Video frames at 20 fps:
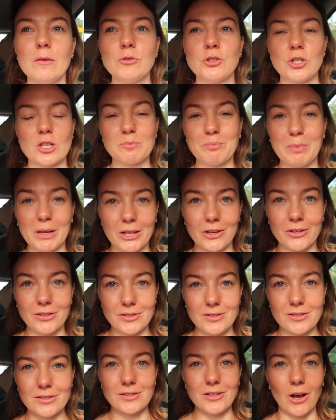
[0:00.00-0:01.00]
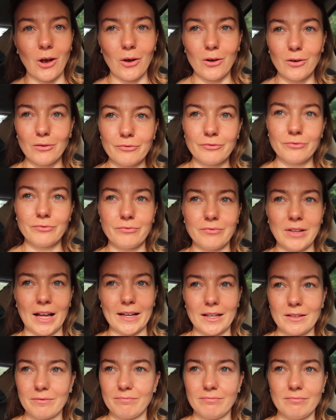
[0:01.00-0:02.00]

just because of like